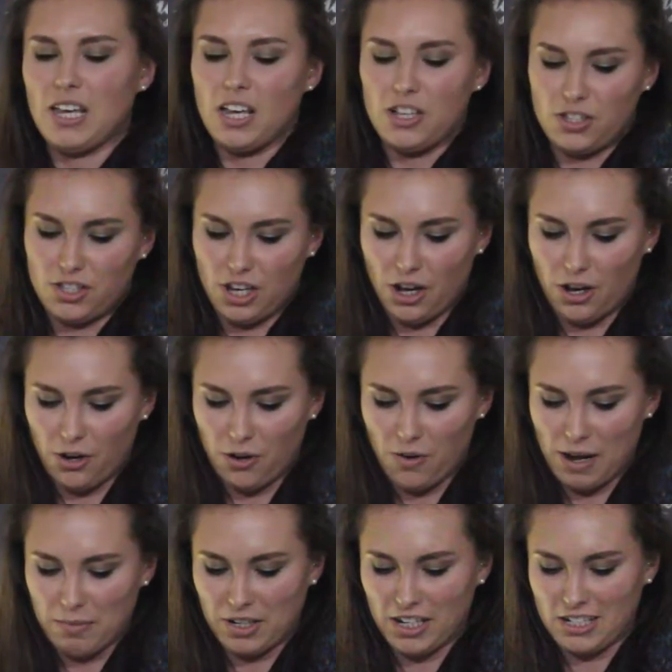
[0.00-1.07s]
So
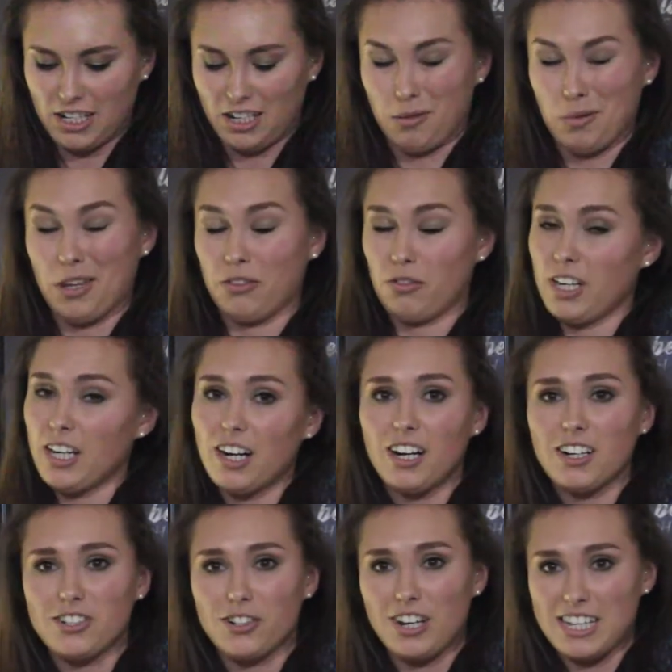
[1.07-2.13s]
I'm going to talk about 3
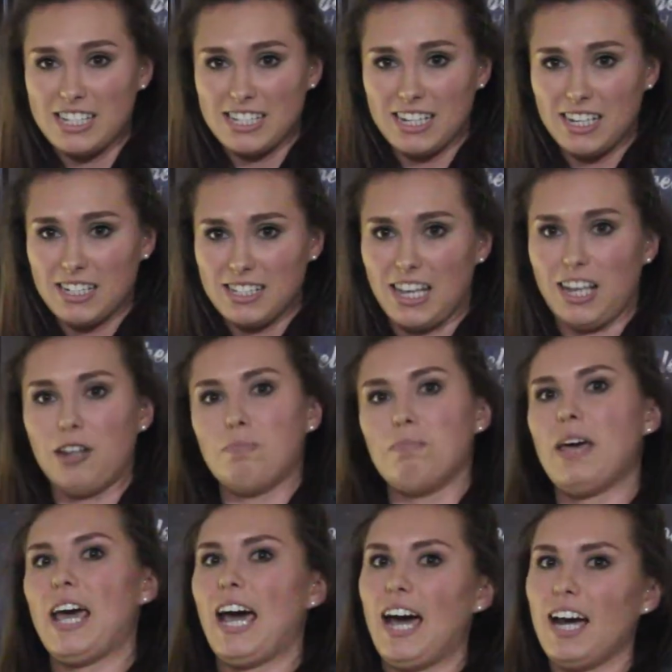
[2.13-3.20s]
characteristics that
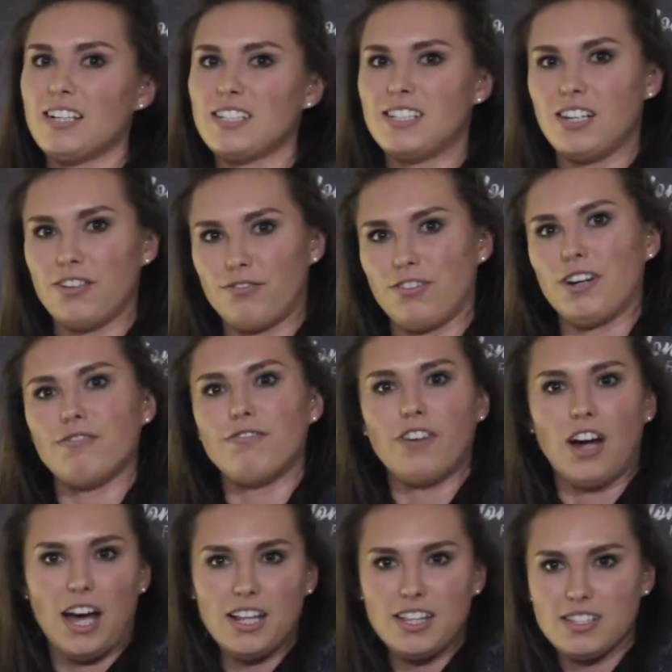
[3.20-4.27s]
impact different
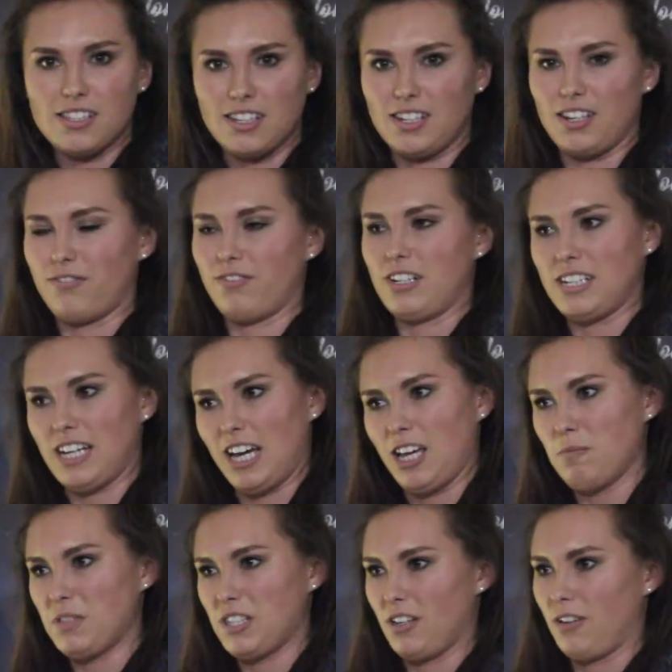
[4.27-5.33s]
fonts and different
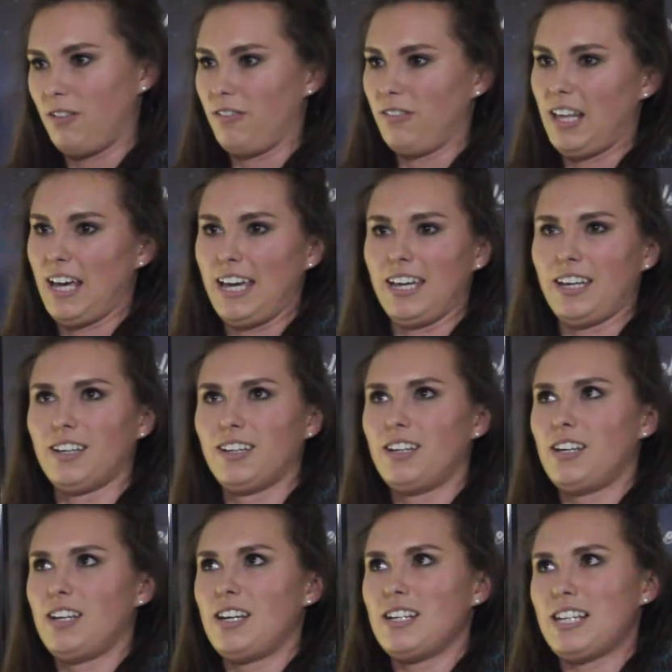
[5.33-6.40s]
types. So like
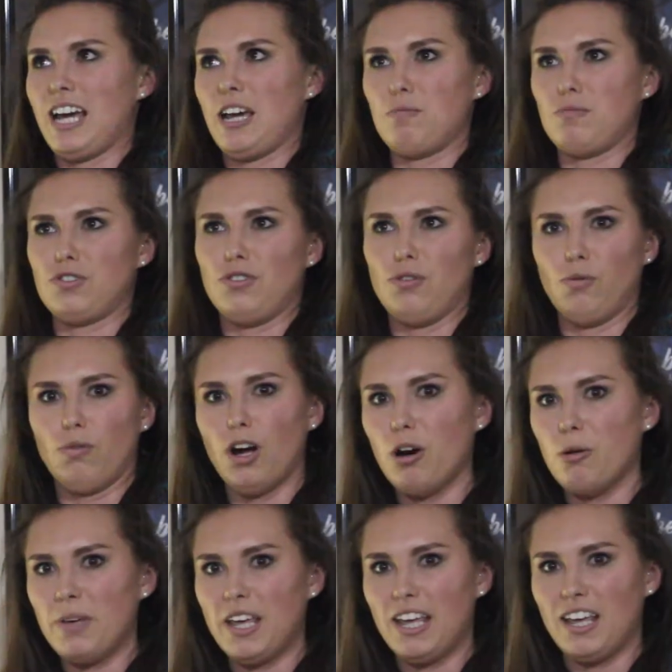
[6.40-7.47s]
Times New
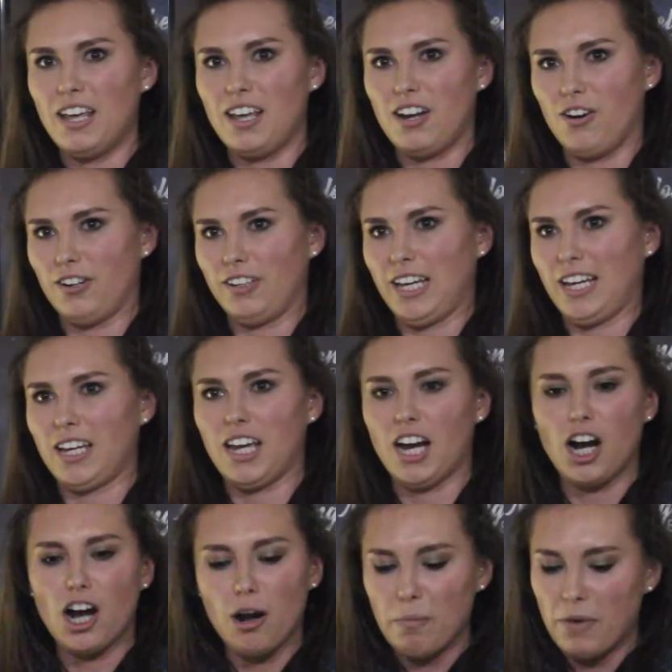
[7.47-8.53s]
Roman or like
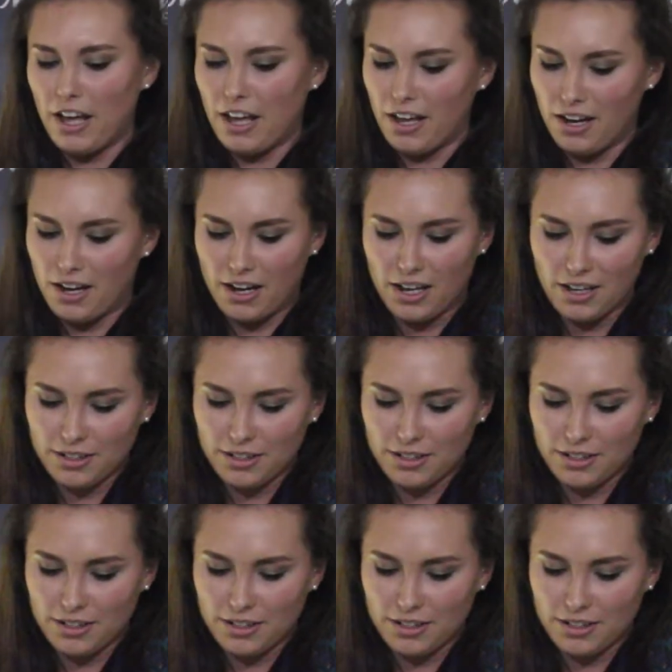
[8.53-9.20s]
Garamond.